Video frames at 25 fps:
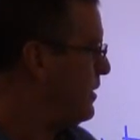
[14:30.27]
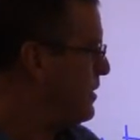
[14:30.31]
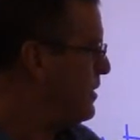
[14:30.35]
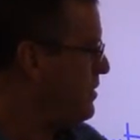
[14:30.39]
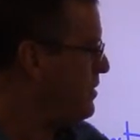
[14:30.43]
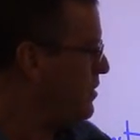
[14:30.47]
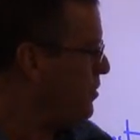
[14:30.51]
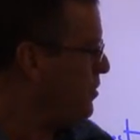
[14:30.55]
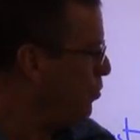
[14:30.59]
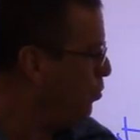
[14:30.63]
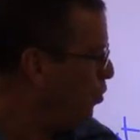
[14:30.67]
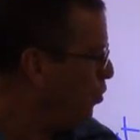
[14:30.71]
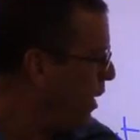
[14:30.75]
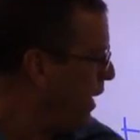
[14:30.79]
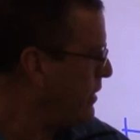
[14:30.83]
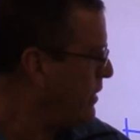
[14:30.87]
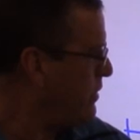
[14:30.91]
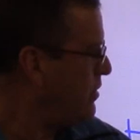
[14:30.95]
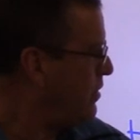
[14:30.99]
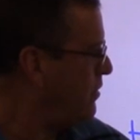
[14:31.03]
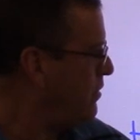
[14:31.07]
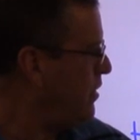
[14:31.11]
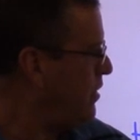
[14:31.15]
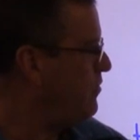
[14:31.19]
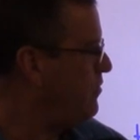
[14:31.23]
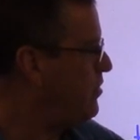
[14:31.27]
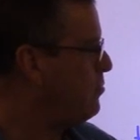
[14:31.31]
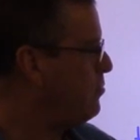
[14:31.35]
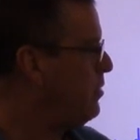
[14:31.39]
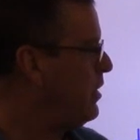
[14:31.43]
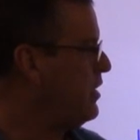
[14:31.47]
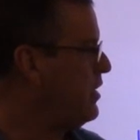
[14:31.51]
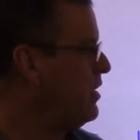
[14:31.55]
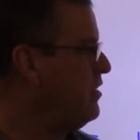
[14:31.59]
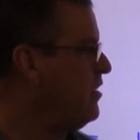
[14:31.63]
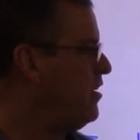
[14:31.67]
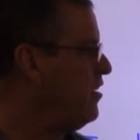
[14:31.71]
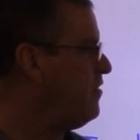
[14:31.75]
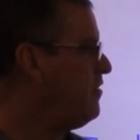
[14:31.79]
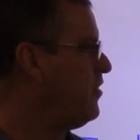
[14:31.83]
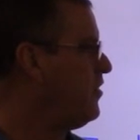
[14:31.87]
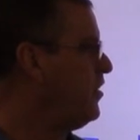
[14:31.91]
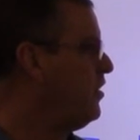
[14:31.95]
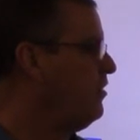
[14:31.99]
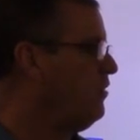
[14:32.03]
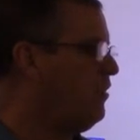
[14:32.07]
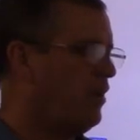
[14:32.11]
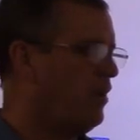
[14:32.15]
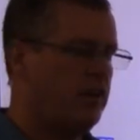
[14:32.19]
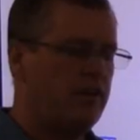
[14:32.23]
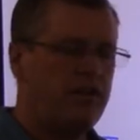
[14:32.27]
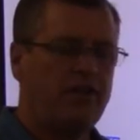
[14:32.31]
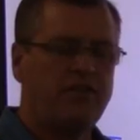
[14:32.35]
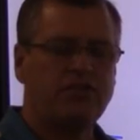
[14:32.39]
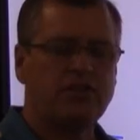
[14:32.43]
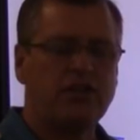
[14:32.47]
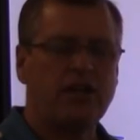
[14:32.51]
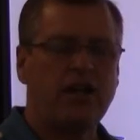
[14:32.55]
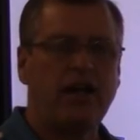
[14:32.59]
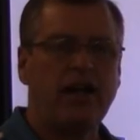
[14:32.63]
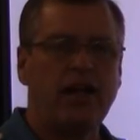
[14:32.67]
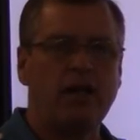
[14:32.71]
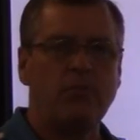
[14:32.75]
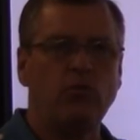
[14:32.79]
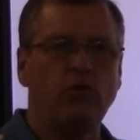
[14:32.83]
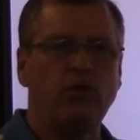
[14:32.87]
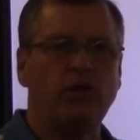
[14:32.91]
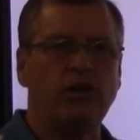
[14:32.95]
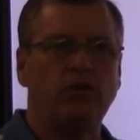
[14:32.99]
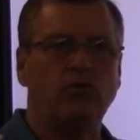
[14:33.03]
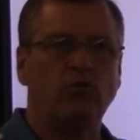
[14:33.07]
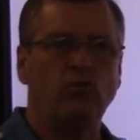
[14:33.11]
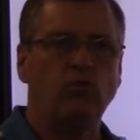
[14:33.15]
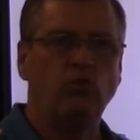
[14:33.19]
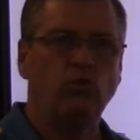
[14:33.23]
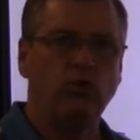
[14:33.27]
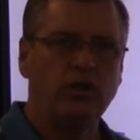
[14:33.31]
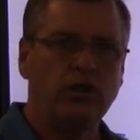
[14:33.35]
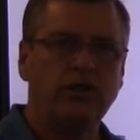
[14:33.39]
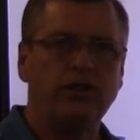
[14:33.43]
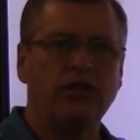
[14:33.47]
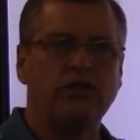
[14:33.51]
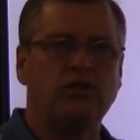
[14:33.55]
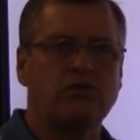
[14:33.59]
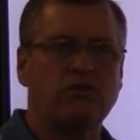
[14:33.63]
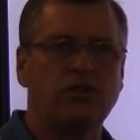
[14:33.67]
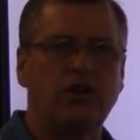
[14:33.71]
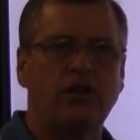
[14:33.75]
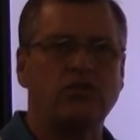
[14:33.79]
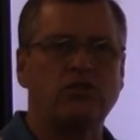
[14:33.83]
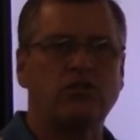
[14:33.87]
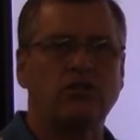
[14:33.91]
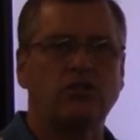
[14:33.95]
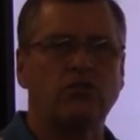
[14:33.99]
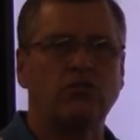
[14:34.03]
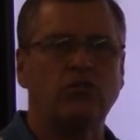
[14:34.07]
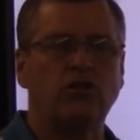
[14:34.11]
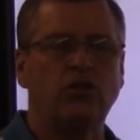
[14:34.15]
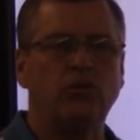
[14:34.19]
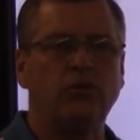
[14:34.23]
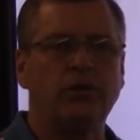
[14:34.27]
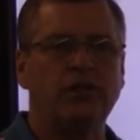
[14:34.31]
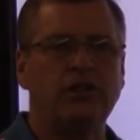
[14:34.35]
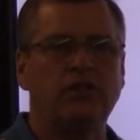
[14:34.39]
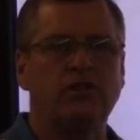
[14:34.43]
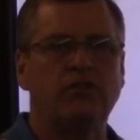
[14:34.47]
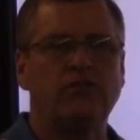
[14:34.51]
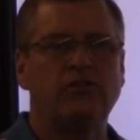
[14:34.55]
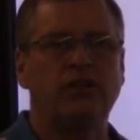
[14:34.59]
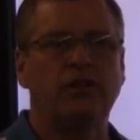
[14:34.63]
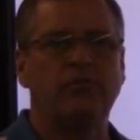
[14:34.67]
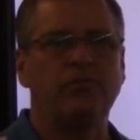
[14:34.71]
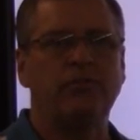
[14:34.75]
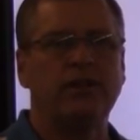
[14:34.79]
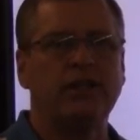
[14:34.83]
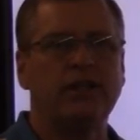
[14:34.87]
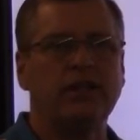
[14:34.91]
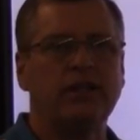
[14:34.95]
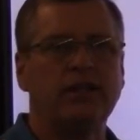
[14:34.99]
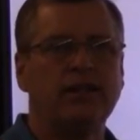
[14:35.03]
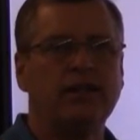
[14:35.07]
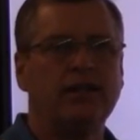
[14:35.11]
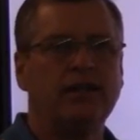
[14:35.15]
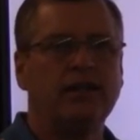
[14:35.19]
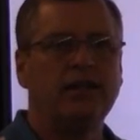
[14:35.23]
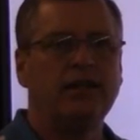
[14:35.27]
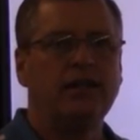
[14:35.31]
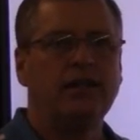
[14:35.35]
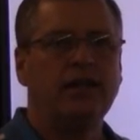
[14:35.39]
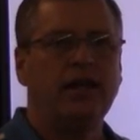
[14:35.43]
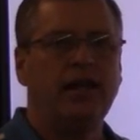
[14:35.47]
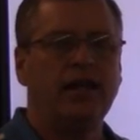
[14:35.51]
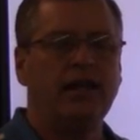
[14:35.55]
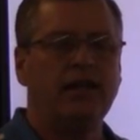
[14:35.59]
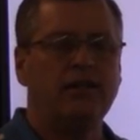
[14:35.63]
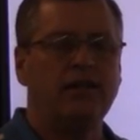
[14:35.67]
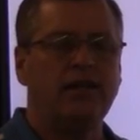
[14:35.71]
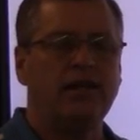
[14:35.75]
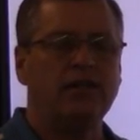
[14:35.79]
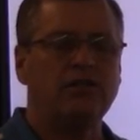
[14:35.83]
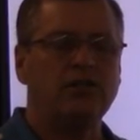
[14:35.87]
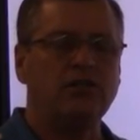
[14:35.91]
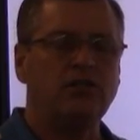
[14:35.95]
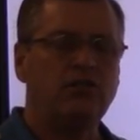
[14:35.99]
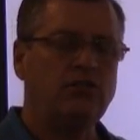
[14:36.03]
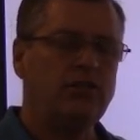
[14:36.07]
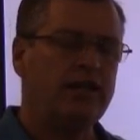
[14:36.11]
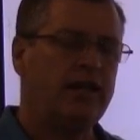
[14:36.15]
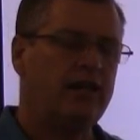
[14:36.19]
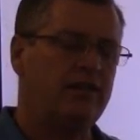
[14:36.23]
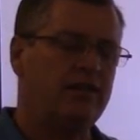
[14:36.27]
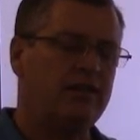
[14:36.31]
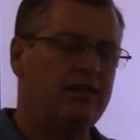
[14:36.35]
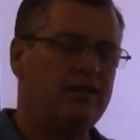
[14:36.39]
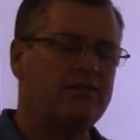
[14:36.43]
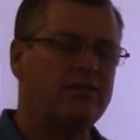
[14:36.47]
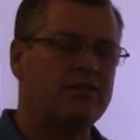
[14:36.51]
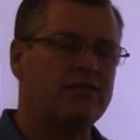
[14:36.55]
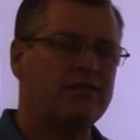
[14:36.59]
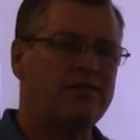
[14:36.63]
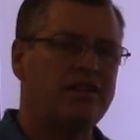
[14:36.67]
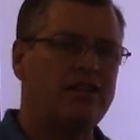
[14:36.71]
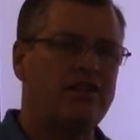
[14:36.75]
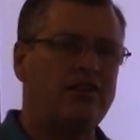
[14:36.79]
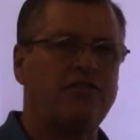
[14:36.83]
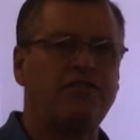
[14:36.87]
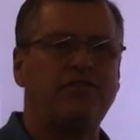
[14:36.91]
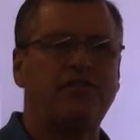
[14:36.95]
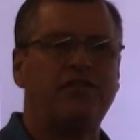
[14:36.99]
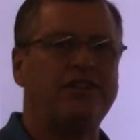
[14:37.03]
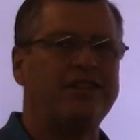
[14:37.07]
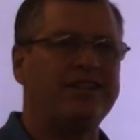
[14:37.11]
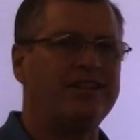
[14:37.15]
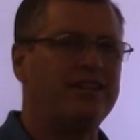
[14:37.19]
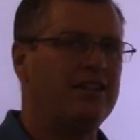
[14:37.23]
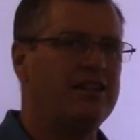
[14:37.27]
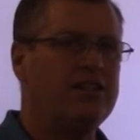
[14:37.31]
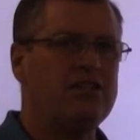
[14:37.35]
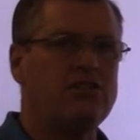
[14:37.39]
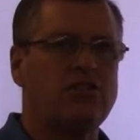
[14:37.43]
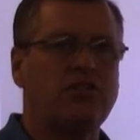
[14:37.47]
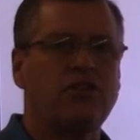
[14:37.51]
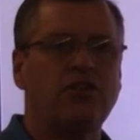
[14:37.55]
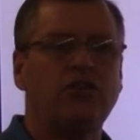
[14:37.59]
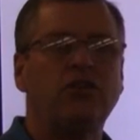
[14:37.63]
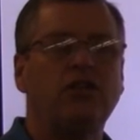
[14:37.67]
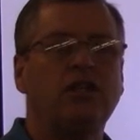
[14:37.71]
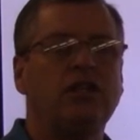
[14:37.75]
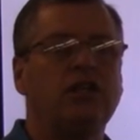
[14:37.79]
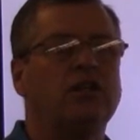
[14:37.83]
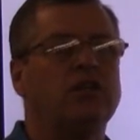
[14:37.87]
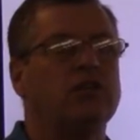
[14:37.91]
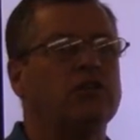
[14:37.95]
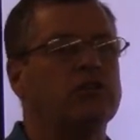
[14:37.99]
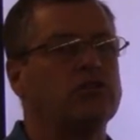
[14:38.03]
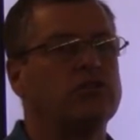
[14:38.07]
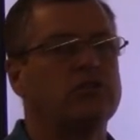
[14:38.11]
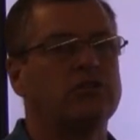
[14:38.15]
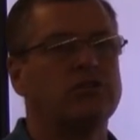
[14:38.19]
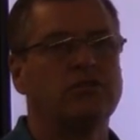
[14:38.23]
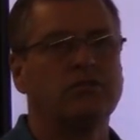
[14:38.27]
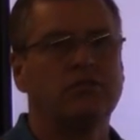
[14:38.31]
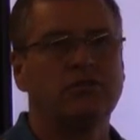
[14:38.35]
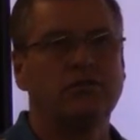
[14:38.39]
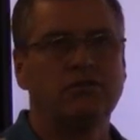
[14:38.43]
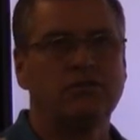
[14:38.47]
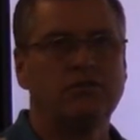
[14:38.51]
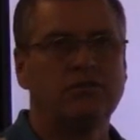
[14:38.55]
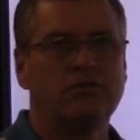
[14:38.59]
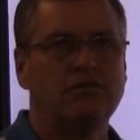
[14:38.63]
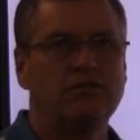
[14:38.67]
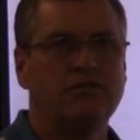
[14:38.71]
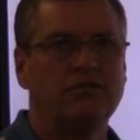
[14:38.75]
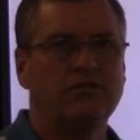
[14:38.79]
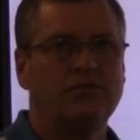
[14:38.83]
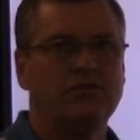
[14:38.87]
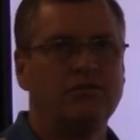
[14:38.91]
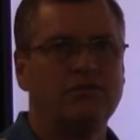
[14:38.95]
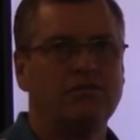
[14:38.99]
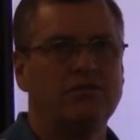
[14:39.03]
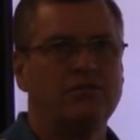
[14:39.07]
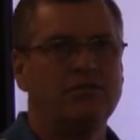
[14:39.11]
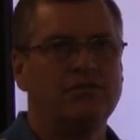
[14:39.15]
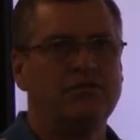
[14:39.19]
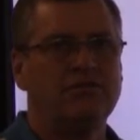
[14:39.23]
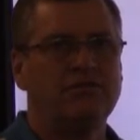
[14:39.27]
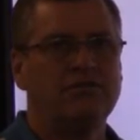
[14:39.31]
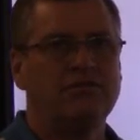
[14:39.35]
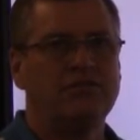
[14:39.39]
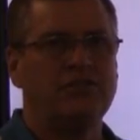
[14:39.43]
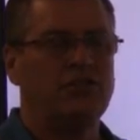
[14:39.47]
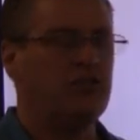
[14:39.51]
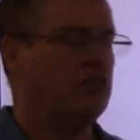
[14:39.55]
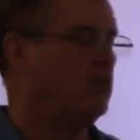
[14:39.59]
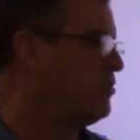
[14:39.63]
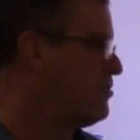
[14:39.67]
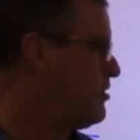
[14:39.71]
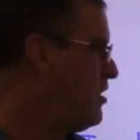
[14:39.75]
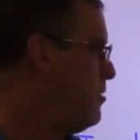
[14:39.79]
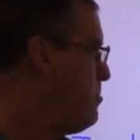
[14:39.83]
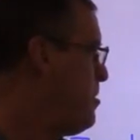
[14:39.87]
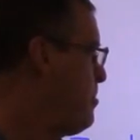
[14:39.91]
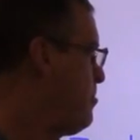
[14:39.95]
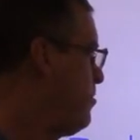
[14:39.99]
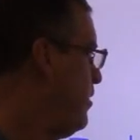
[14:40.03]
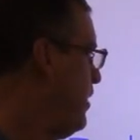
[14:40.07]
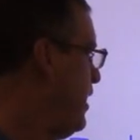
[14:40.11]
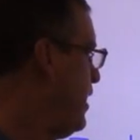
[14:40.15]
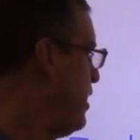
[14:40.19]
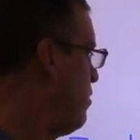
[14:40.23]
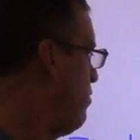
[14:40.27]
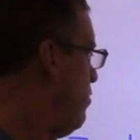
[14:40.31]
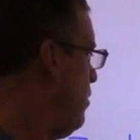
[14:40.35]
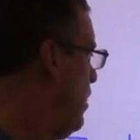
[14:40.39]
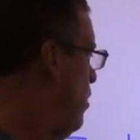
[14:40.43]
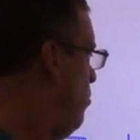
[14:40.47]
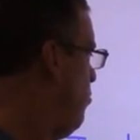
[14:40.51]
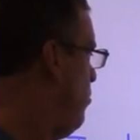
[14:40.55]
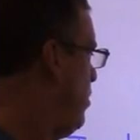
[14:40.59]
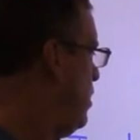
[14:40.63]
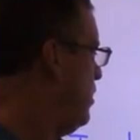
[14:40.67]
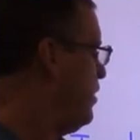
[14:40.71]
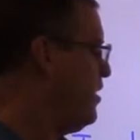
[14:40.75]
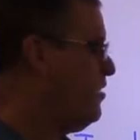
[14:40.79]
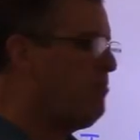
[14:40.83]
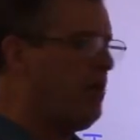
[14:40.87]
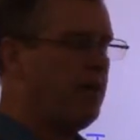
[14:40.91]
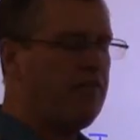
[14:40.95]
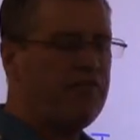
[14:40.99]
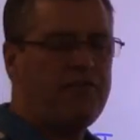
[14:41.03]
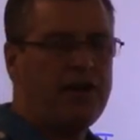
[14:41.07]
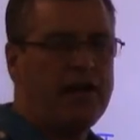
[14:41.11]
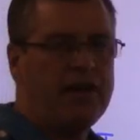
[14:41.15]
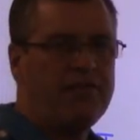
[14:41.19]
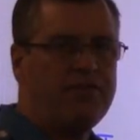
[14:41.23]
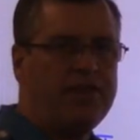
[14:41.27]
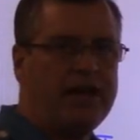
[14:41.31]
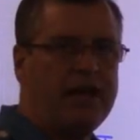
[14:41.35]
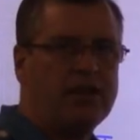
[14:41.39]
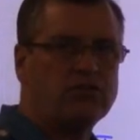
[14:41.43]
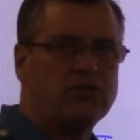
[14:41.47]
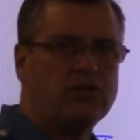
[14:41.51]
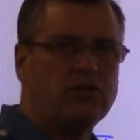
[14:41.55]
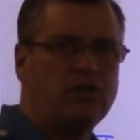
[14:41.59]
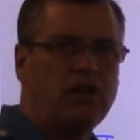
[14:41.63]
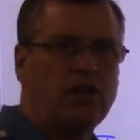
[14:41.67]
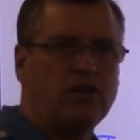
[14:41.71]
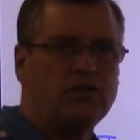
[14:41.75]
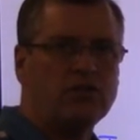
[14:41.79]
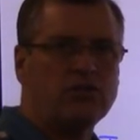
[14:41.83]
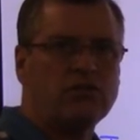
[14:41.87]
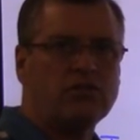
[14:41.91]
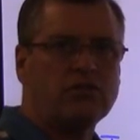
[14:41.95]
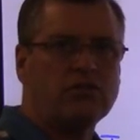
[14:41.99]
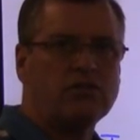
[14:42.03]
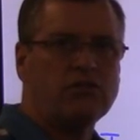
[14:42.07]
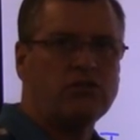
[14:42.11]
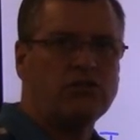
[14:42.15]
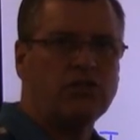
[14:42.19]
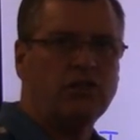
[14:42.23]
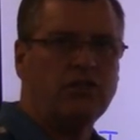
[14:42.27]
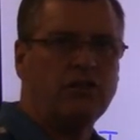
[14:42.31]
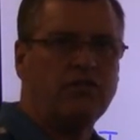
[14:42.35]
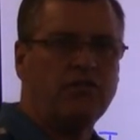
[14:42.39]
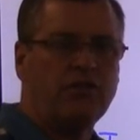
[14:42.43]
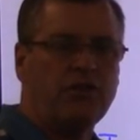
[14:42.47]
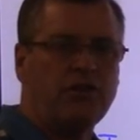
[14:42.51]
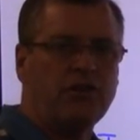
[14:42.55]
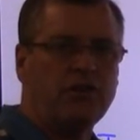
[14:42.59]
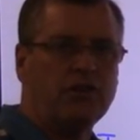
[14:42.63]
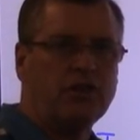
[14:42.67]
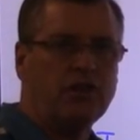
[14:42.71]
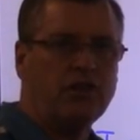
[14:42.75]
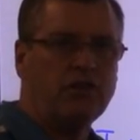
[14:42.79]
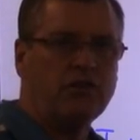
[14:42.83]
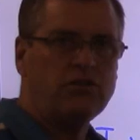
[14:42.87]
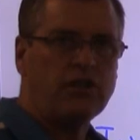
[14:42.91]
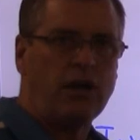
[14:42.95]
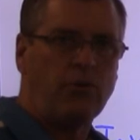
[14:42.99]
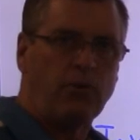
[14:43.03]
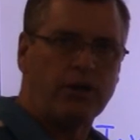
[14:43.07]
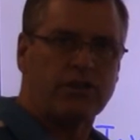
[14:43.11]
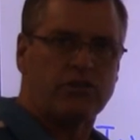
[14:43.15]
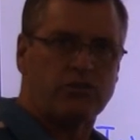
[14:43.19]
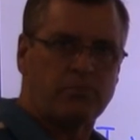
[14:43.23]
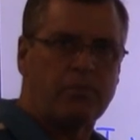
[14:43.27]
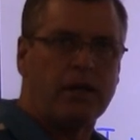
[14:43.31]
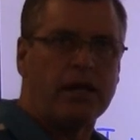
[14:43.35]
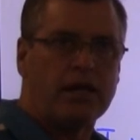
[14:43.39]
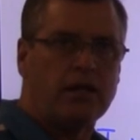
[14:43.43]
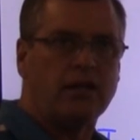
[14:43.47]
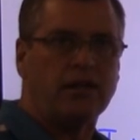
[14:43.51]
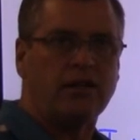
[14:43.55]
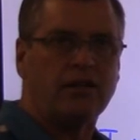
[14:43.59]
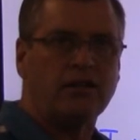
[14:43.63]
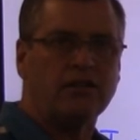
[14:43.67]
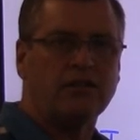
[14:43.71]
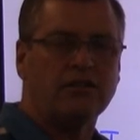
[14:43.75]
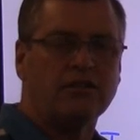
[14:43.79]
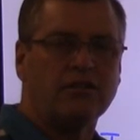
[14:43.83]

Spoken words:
You want to leave your money there for a long enough time where it really starts to grow into something. And to do that, it needs to stay there for at least 30 years. You know, some people are like, well, I don't want to leave my $5,000 sitting there for 30 years. I want to spend it.